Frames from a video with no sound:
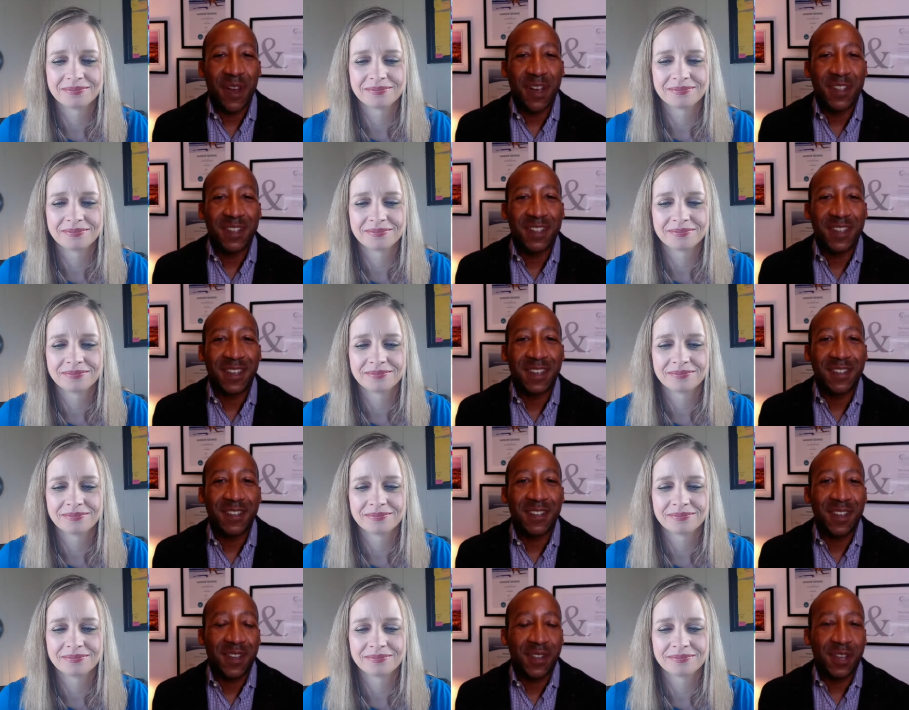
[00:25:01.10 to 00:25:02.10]

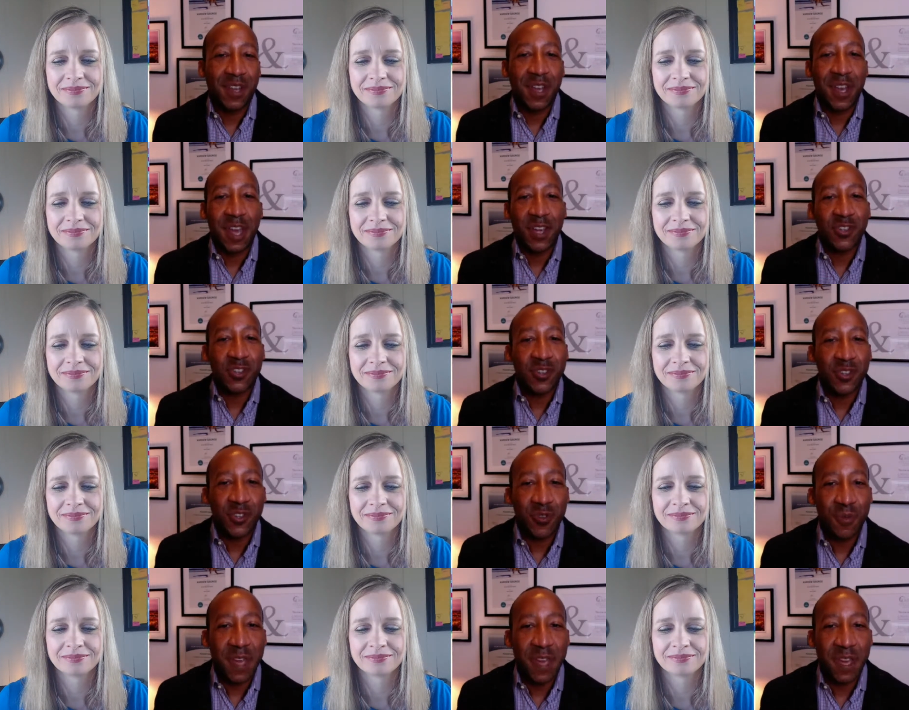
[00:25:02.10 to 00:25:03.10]
Speaker 1: process, the connections
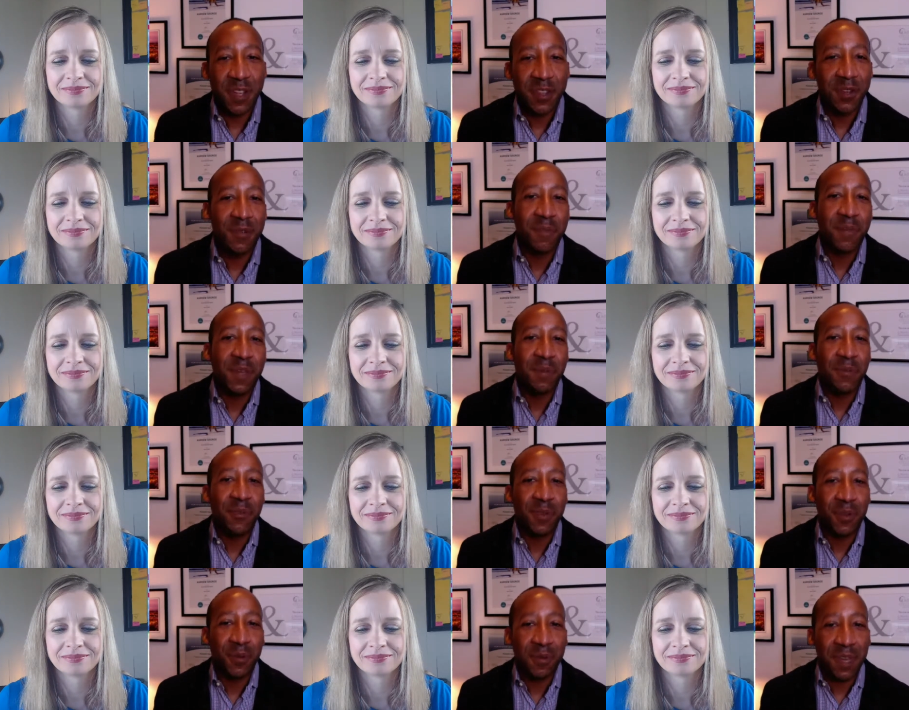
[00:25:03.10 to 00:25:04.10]
you make, the new
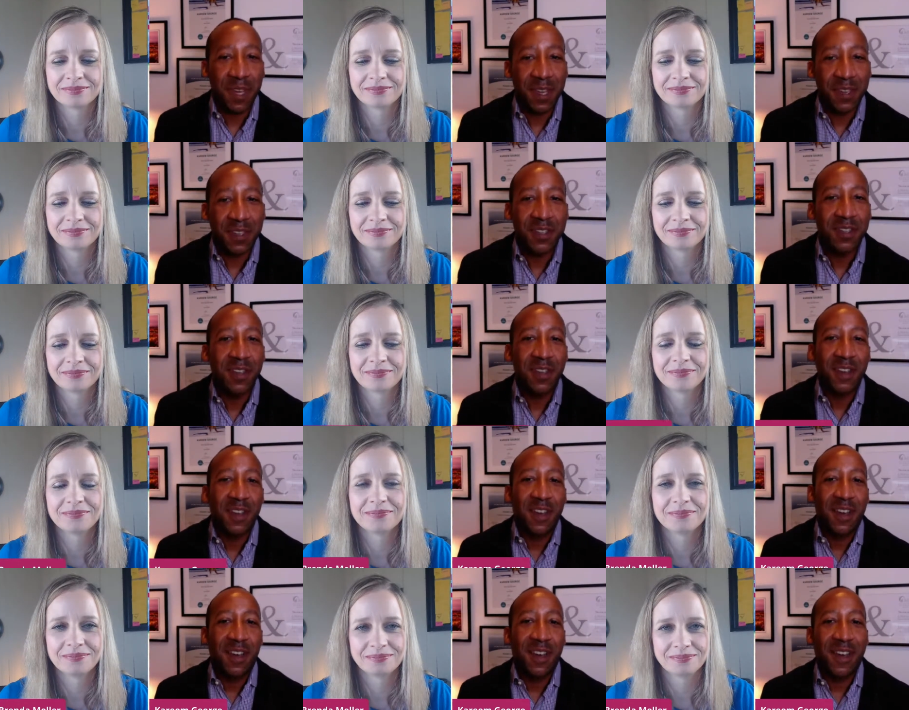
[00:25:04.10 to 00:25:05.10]
people you meet.
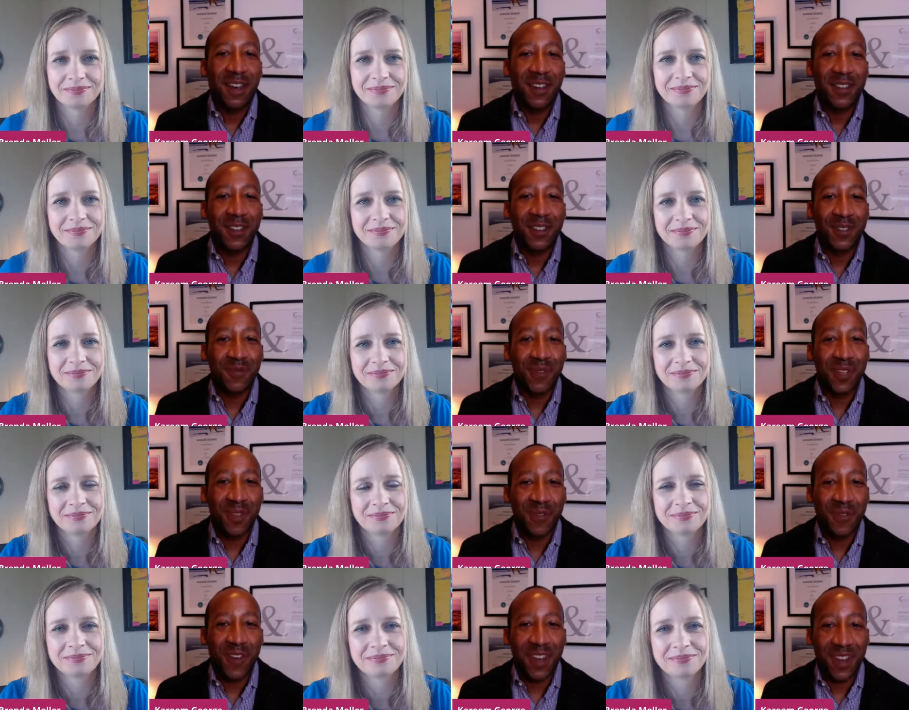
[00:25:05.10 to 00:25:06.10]
Mm-hmm. It's really
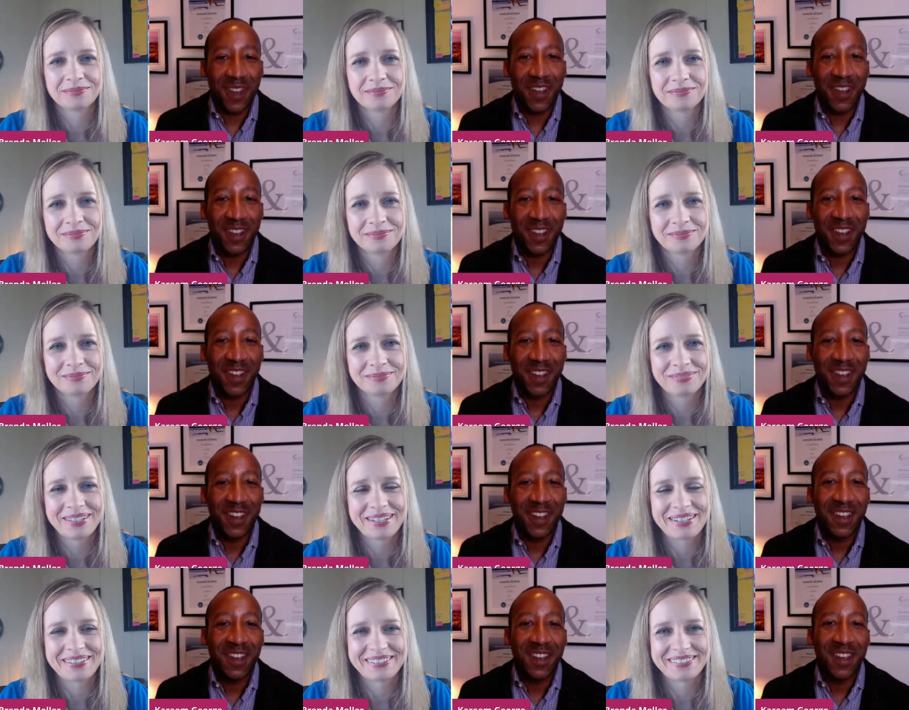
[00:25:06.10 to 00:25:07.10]
fun.
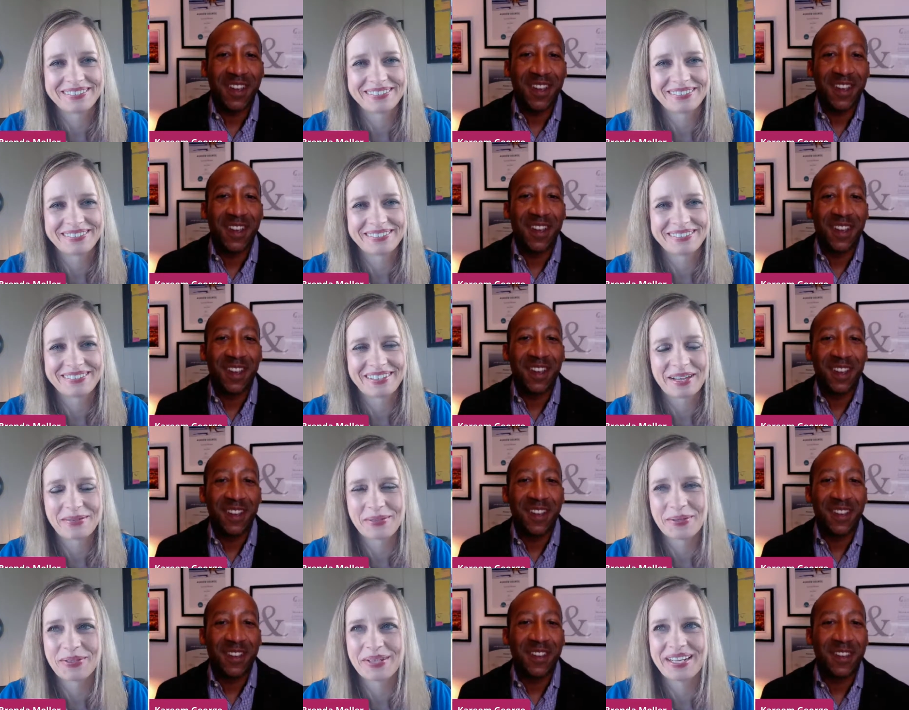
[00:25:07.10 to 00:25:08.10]
Speaker 2: Yeah,
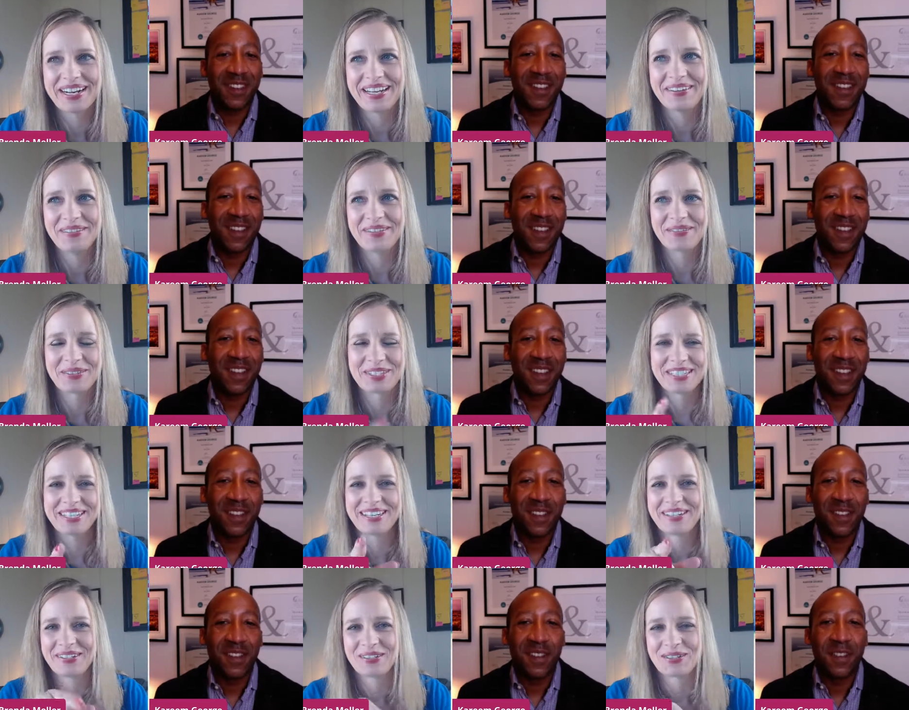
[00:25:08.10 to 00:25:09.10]
absolutely. And I even was
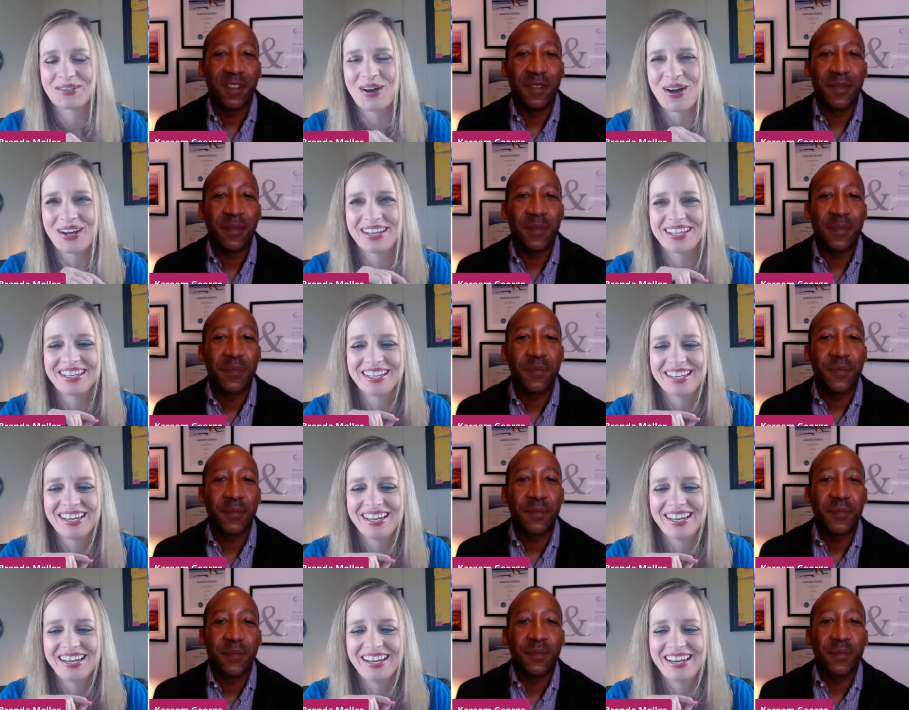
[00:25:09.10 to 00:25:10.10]
thinking as you're talking,
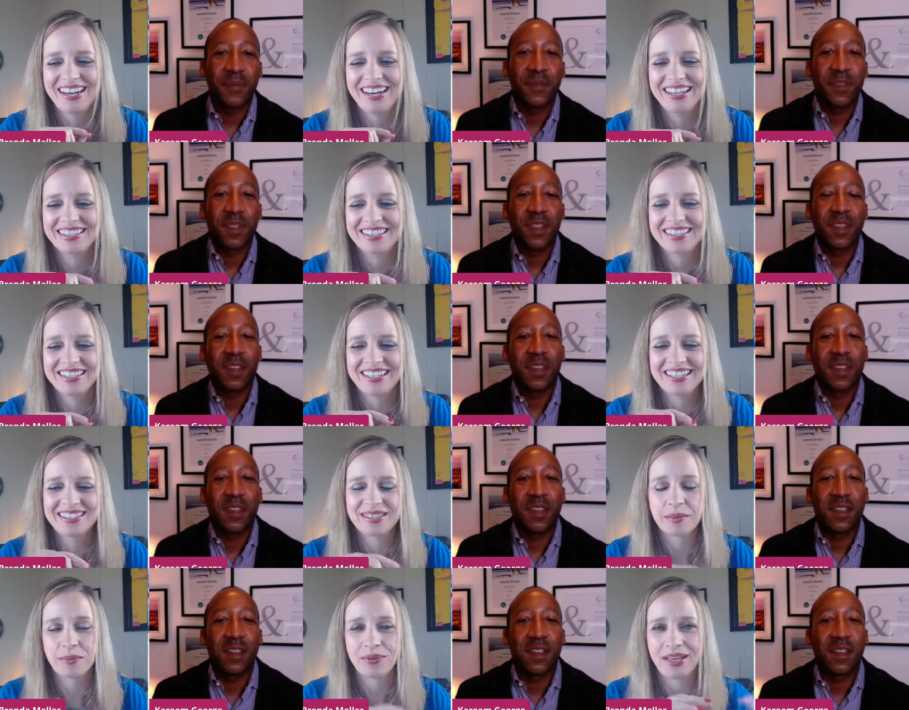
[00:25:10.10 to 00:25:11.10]
it's
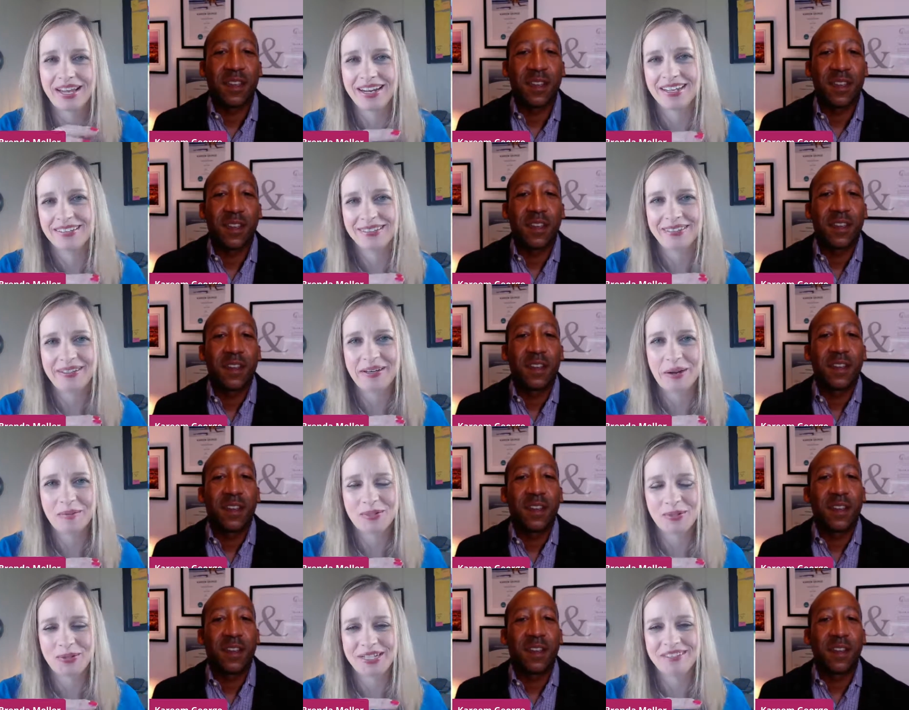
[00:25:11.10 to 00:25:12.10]
it's the planning leading
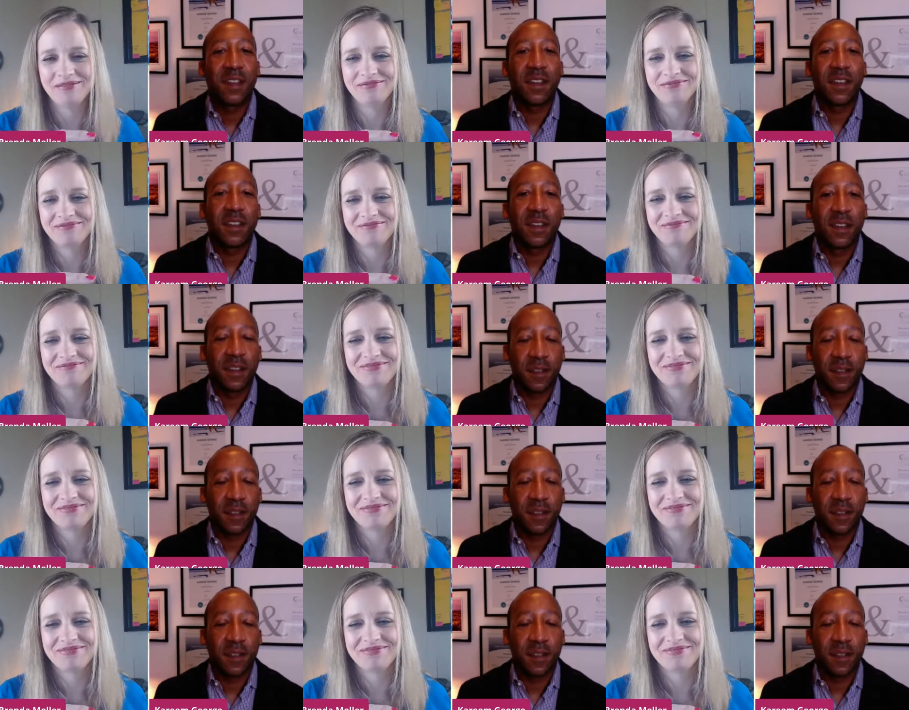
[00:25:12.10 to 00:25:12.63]
up to it,